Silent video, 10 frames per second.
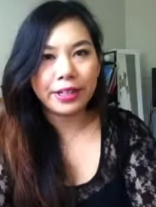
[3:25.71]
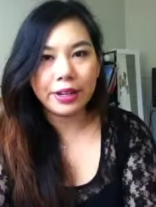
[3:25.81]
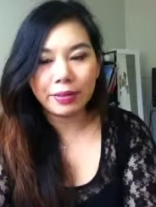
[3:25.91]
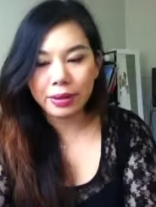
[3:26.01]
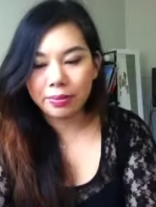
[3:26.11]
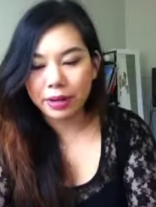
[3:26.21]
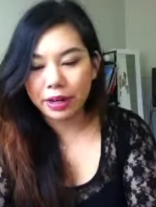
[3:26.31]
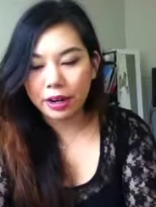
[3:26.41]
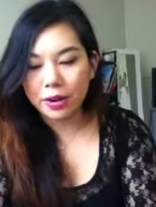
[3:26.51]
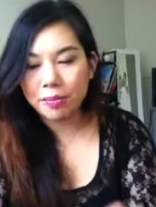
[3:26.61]
You get what I
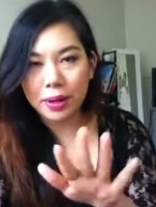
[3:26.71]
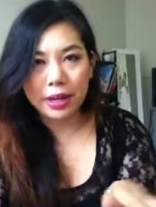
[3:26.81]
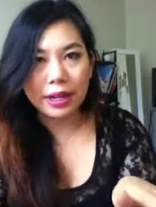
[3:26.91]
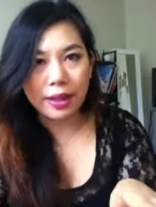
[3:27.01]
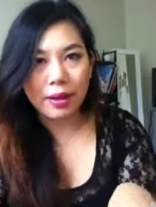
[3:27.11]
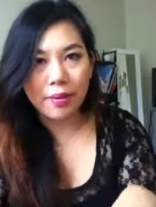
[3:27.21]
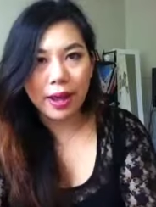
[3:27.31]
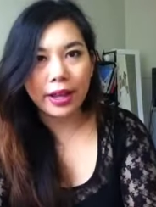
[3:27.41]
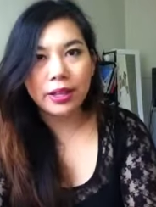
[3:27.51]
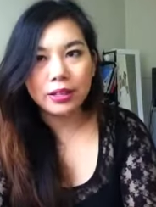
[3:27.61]
mean? I don't mean it that
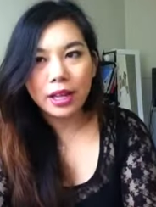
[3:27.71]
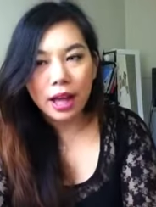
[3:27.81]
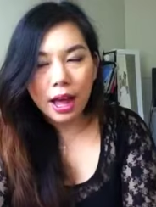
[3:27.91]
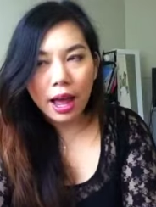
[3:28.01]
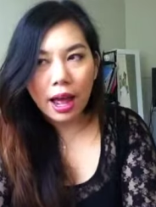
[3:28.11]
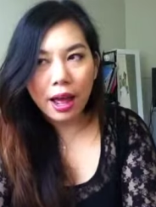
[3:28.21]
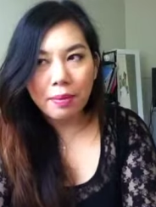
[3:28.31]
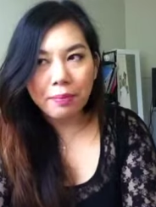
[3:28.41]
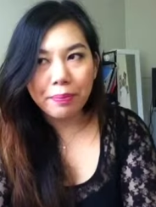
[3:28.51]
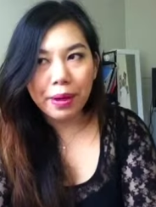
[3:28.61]
way.
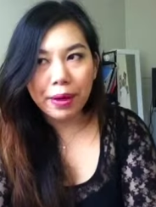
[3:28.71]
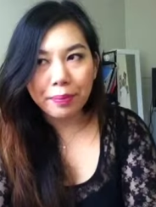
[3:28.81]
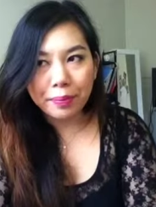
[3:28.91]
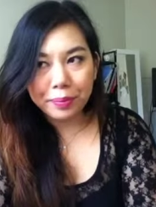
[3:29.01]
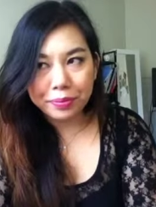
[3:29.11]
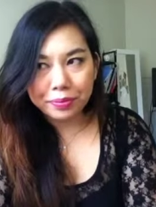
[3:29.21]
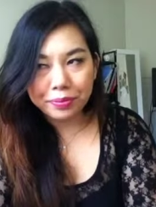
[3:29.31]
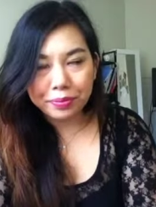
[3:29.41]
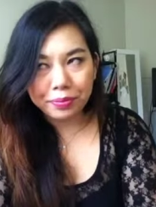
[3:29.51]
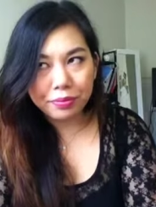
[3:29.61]
Um, but
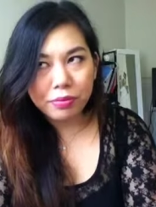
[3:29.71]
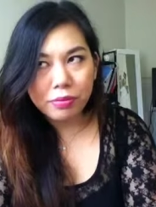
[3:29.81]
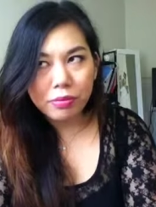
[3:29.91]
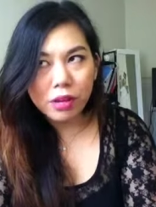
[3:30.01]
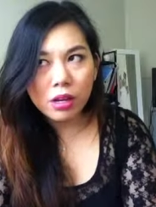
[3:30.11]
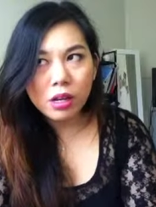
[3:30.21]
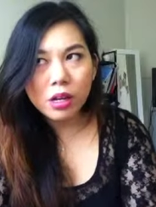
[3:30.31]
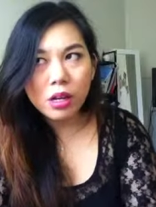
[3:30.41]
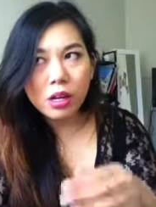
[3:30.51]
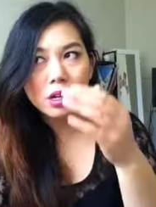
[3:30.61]

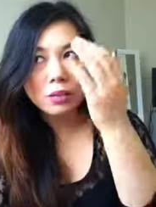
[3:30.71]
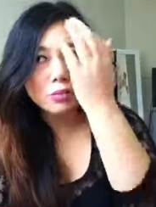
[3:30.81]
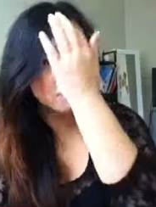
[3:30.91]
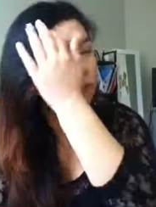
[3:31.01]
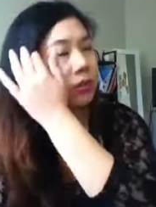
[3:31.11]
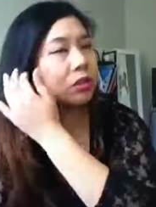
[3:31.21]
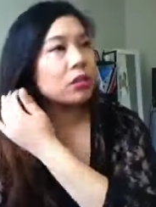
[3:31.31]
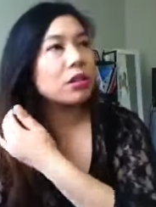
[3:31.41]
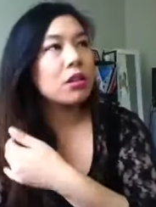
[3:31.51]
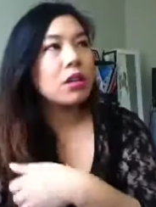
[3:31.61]
um,
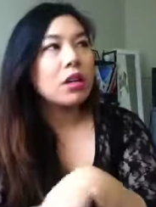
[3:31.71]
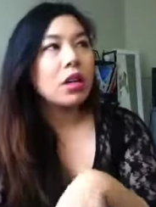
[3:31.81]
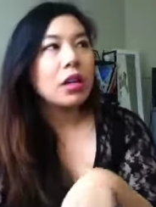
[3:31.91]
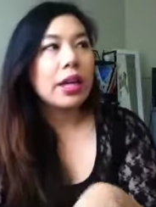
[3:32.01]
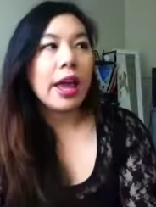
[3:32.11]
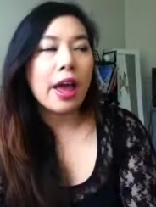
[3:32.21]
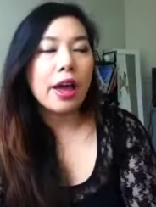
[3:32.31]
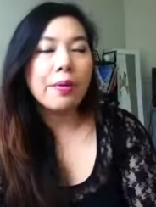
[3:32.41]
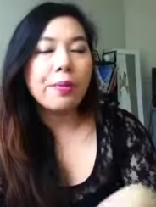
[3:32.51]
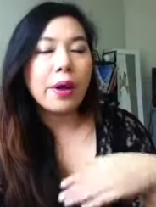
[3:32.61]
yeah,
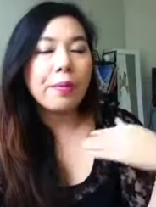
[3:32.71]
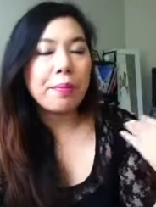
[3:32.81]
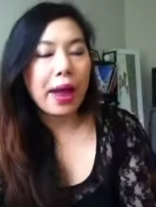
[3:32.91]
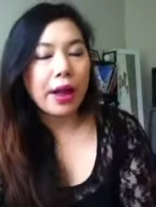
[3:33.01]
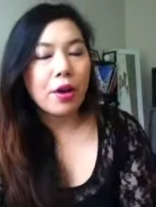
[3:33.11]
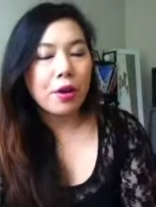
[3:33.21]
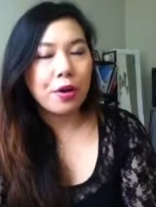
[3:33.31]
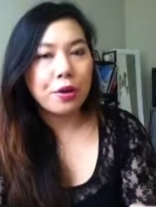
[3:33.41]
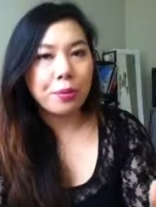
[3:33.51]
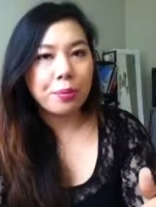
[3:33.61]
I went back
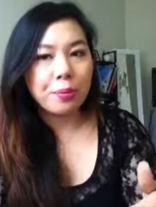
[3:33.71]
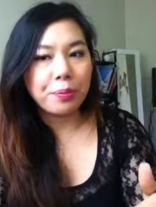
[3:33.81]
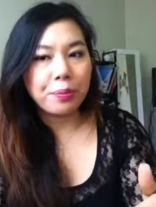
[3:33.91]
home.